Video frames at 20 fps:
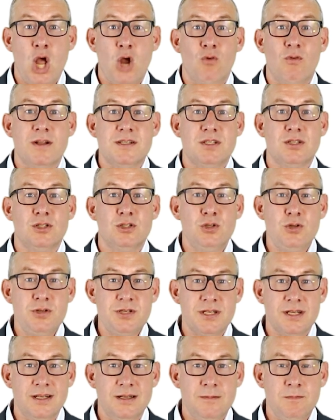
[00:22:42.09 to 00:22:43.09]

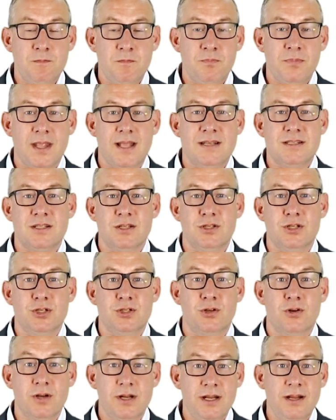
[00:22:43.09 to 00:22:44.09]
Resolution is the
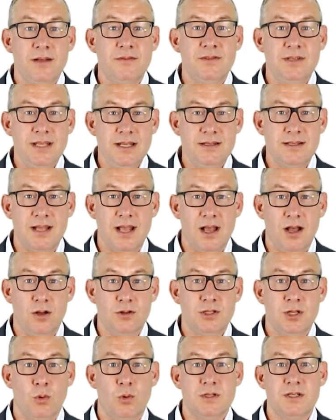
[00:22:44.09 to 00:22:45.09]
degree of detail
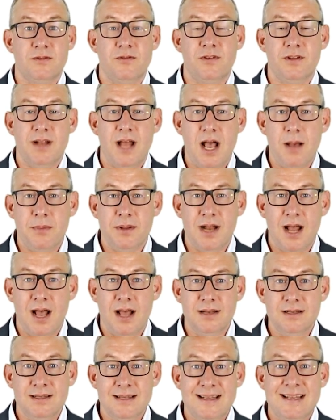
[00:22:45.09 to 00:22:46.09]
to which a
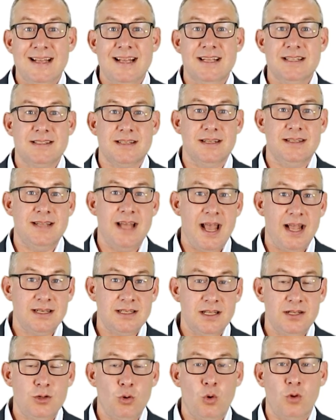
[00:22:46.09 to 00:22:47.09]
phenomenon is
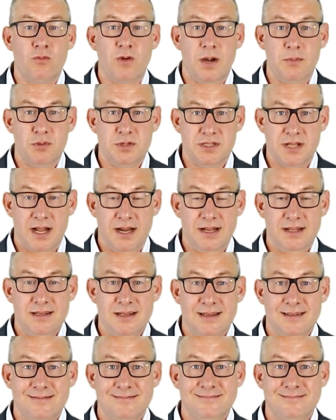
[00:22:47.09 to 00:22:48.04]
detected or represented.